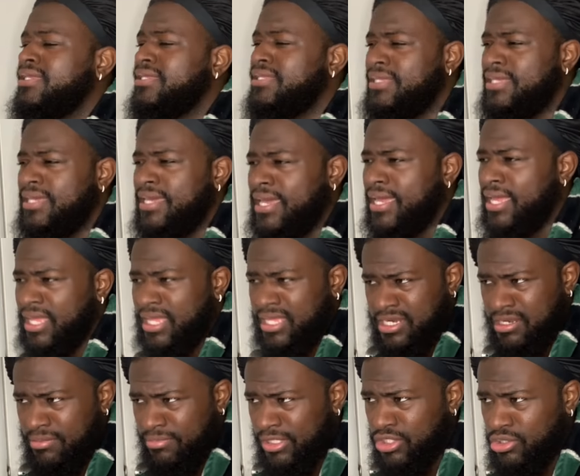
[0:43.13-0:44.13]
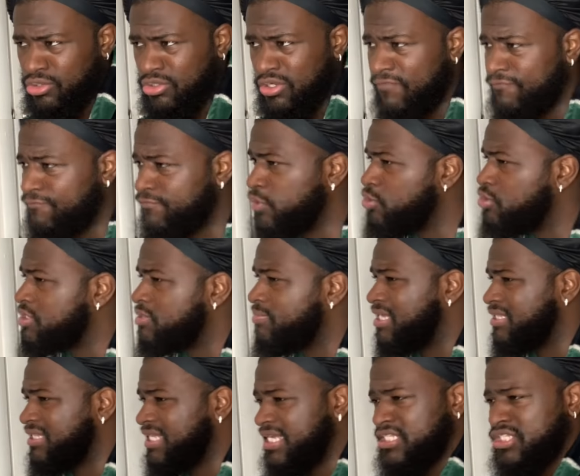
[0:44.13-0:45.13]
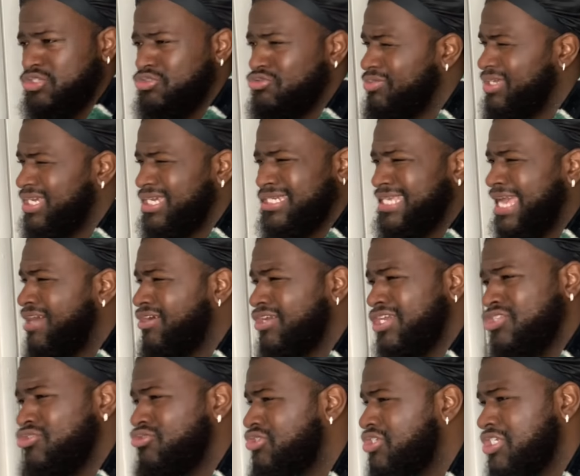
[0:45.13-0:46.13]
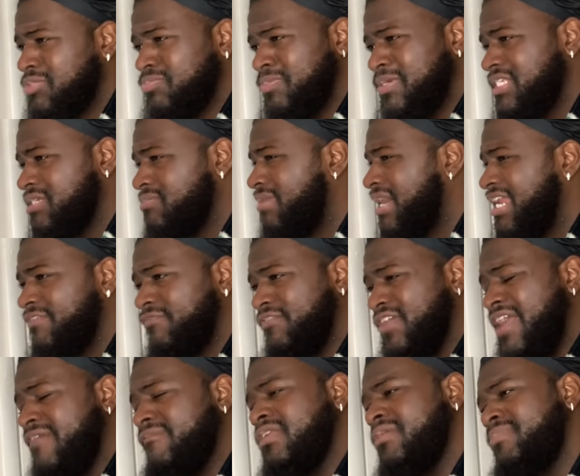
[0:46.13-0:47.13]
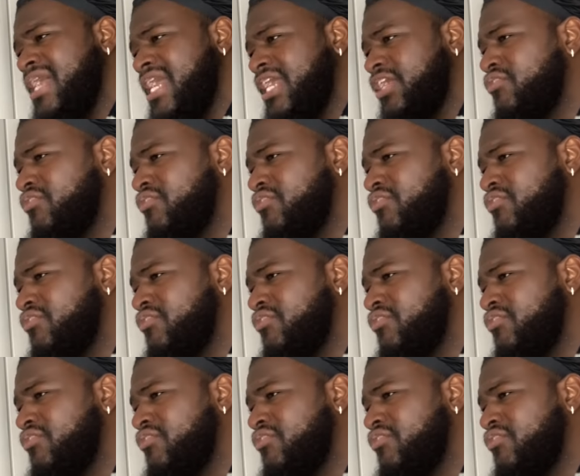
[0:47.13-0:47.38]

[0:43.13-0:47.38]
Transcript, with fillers: Yeah, and I'm a little confused about that, too, because how can you suspend somebody for having a bad